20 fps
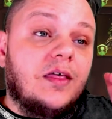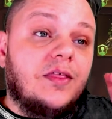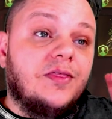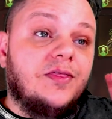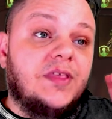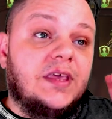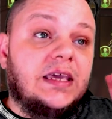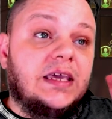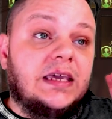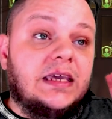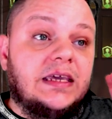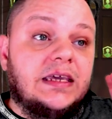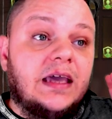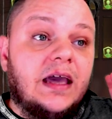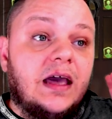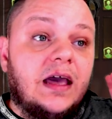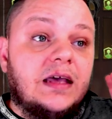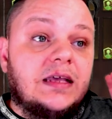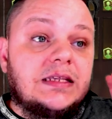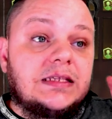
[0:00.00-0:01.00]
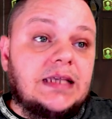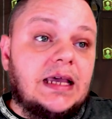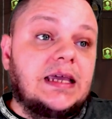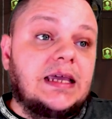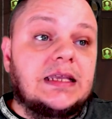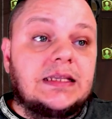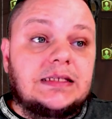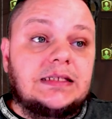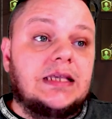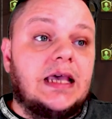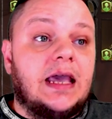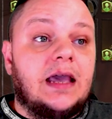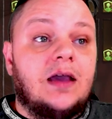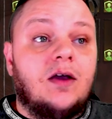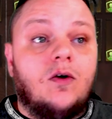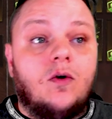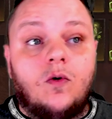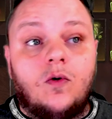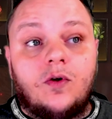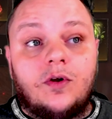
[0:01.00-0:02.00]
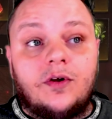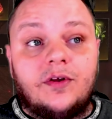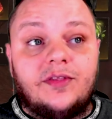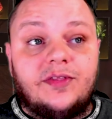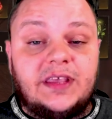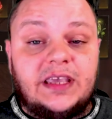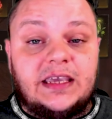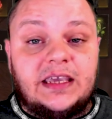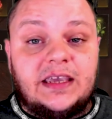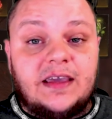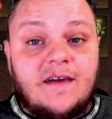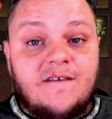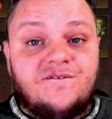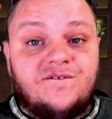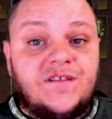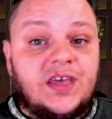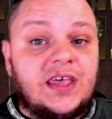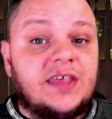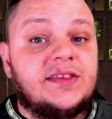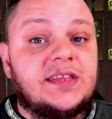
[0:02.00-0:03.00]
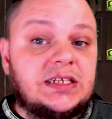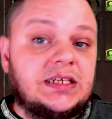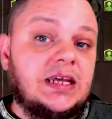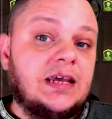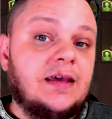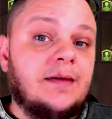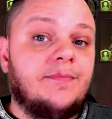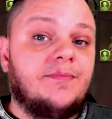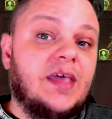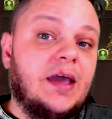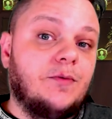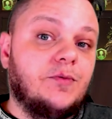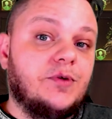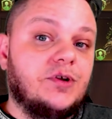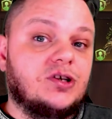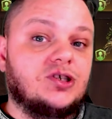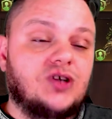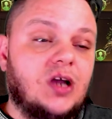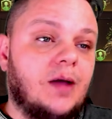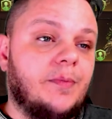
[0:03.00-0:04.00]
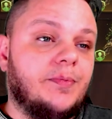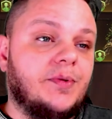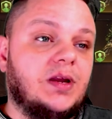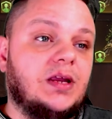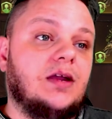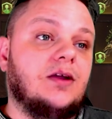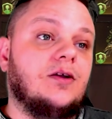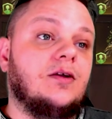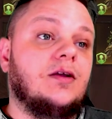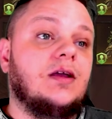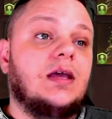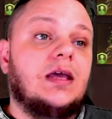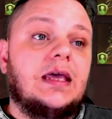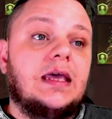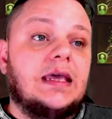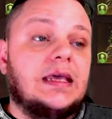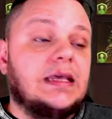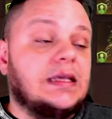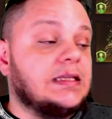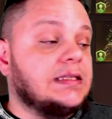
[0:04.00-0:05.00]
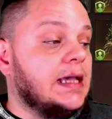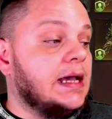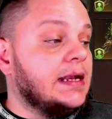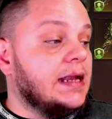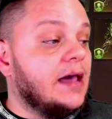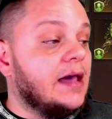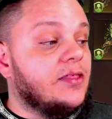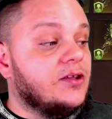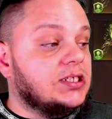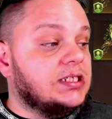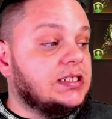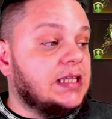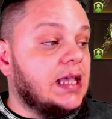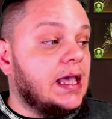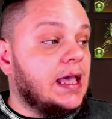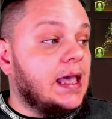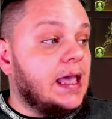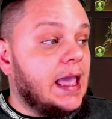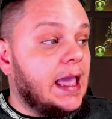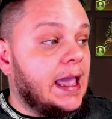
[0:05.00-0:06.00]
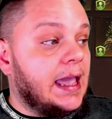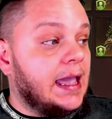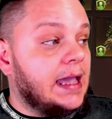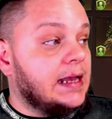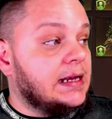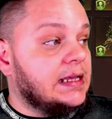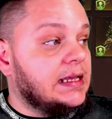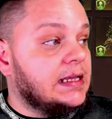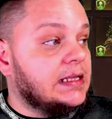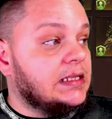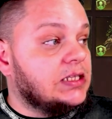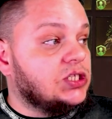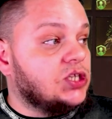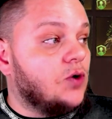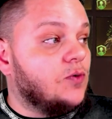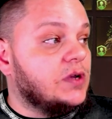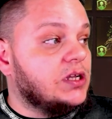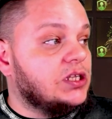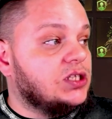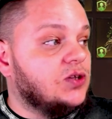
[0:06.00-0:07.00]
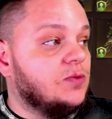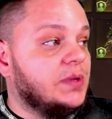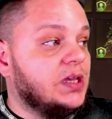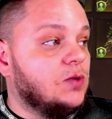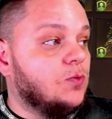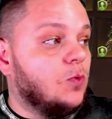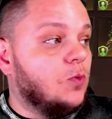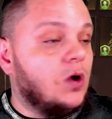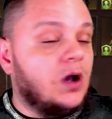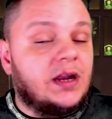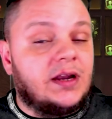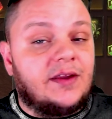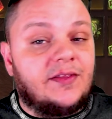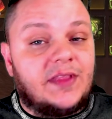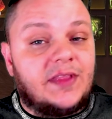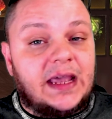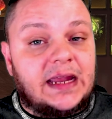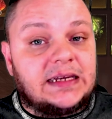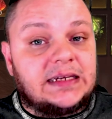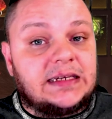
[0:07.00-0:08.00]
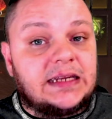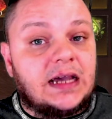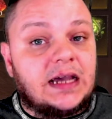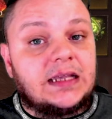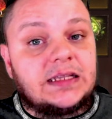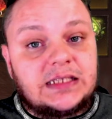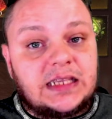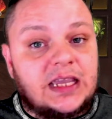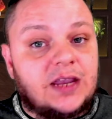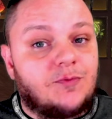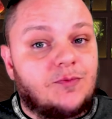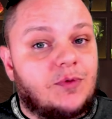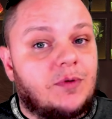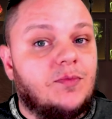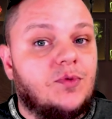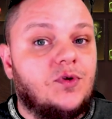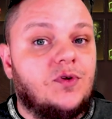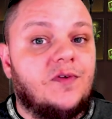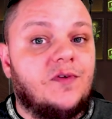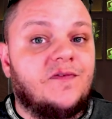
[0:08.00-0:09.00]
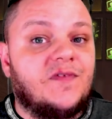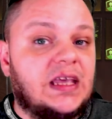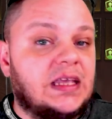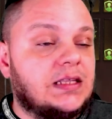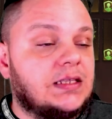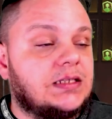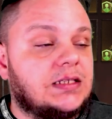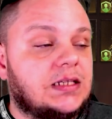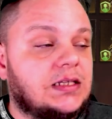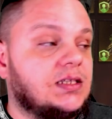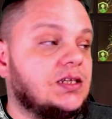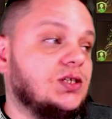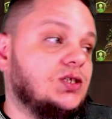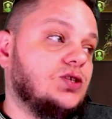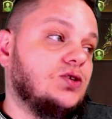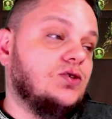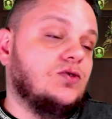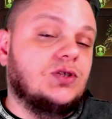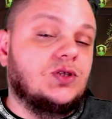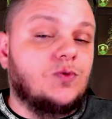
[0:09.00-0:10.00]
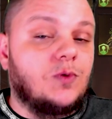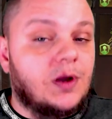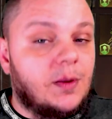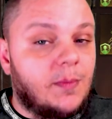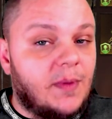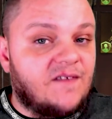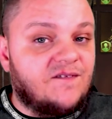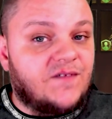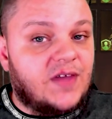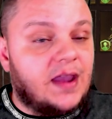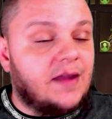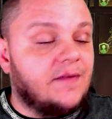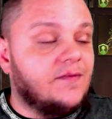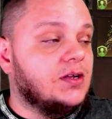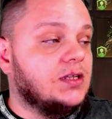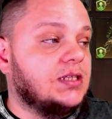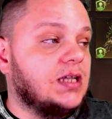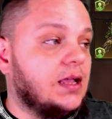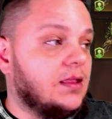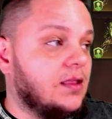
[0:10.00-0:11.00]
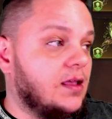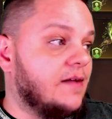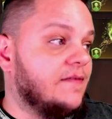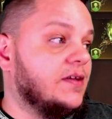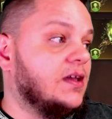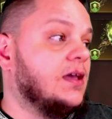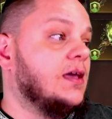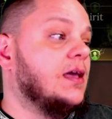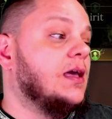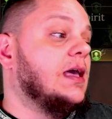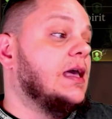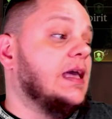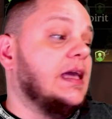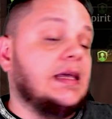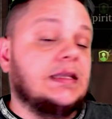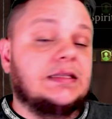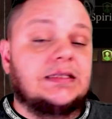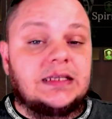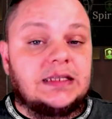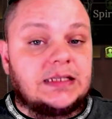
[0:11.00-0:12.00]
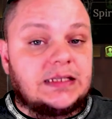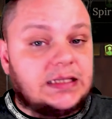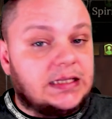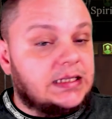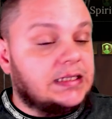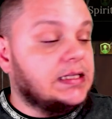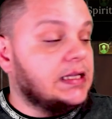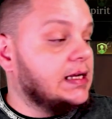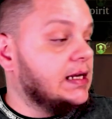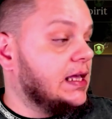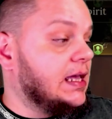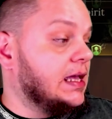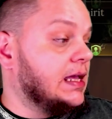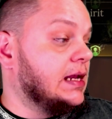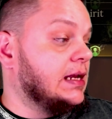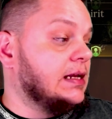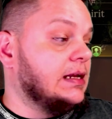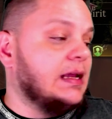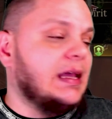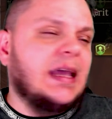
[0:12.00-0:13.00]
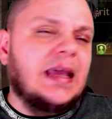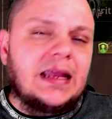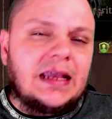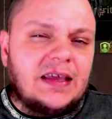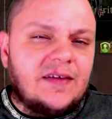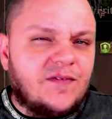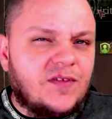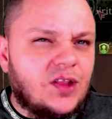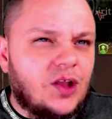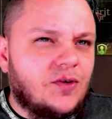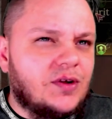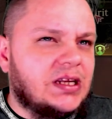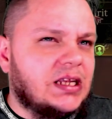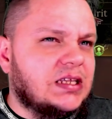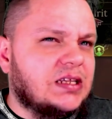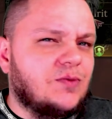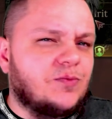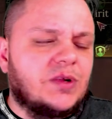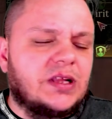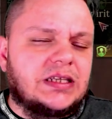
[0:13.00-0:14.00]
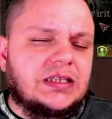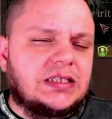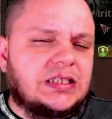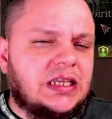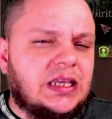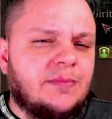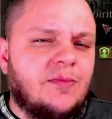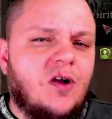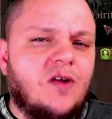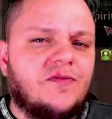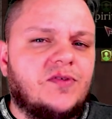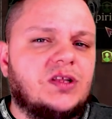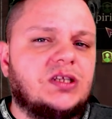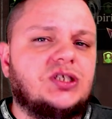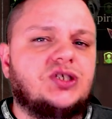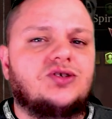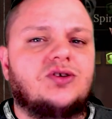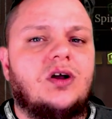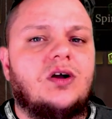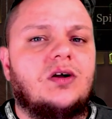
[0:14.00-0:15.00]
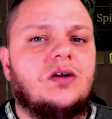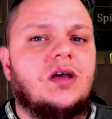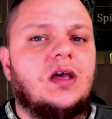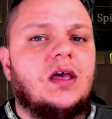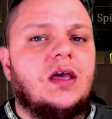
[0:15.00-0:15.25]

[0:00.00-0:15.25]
the second set, or the fifth tip that we are dropping here, is another set, and it's going to be one that does get removed in Season 2. It's one of my favorites. I love it. It's consistent, and even though it doesn't really seem overly strong,